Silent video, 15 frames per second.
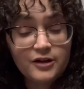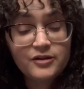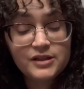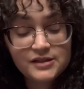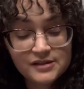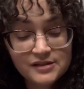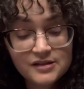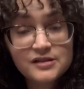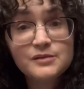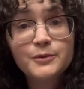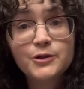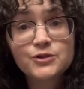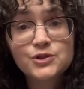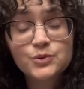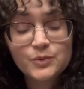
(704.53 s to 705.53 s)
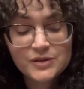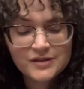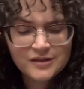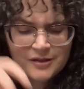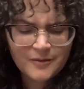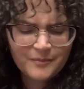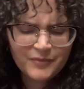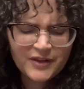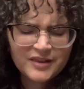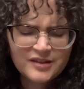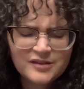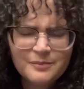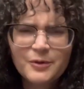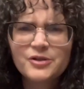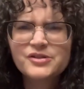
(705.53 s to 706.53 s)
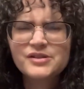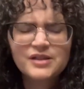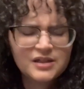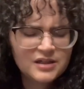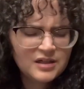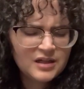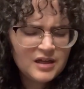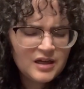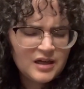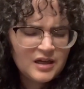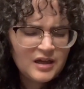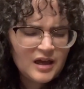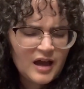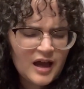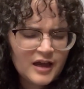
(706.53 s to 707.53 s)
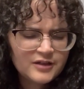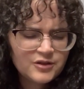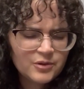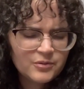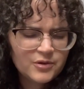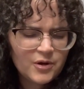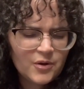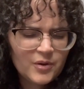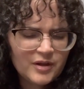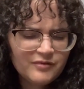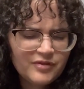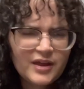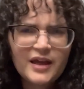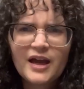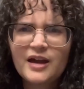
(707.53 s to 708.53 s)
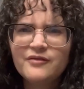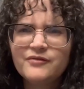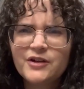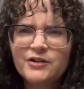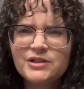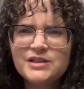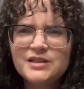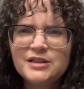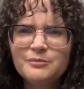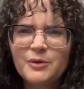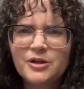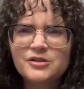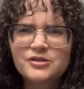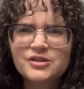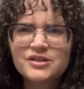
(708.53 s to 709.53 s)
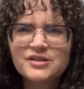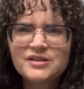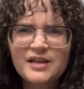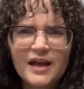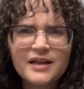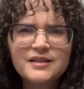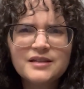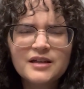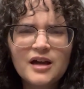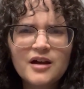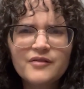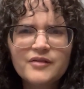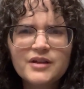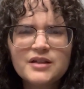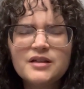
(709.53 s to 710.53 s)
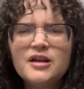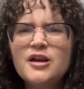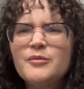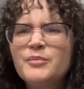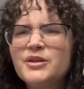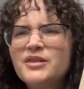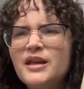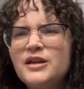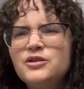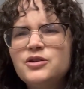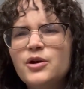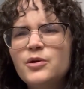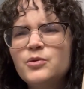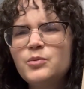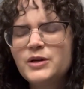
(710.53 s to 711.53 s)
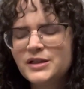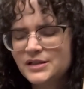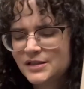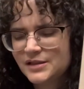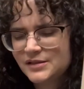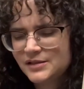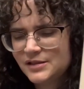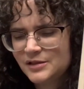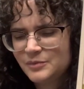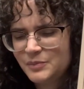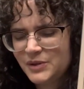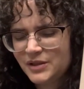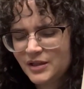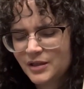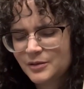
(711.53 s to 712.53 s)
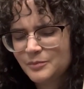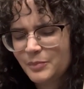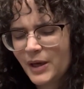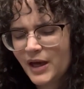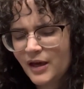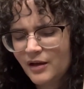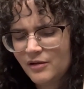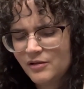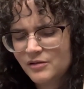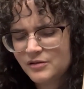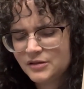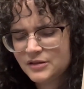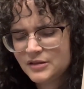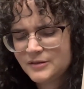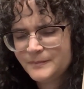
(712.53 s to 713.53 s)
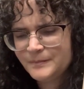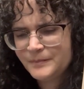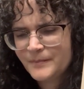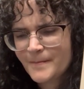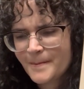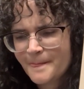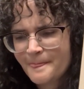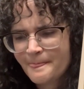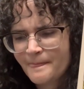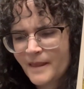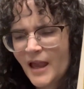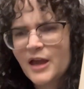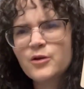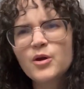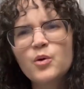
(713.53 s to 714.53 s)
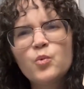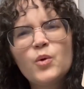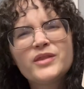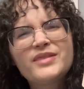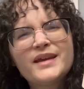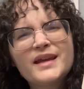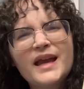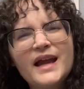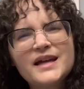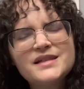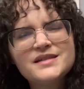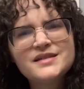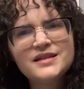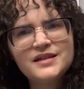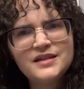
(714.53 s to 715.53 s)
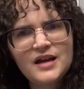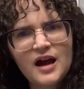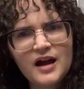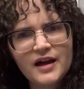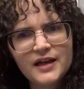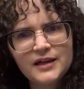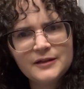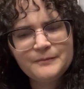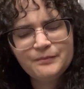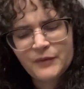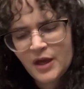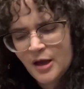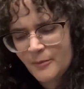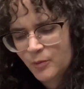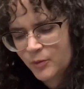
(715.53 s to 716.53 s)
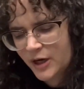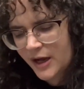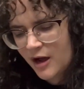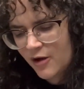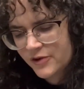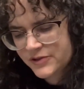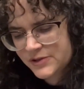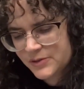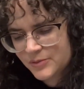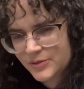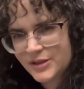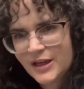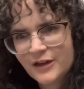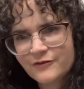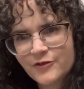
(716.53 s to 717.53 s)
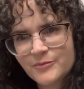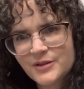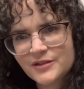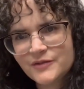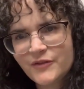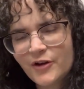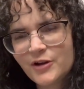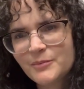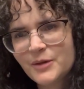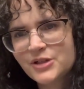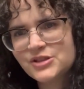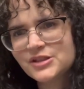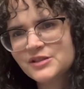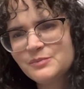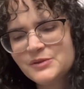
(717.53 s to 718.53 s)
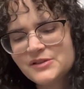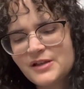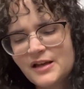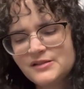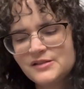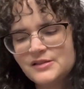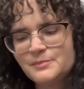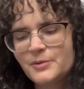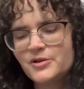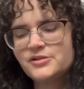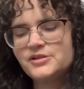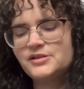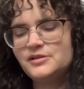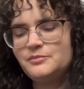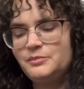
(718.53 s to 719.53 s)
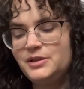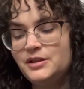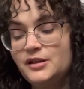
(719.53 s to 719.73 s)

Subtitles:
is the spiritual wisdom that this person, I don't know if they have very deep understanding of it, but they know what it is to be compelled and what they can't deny. But what I also get from this very much is, besides this person being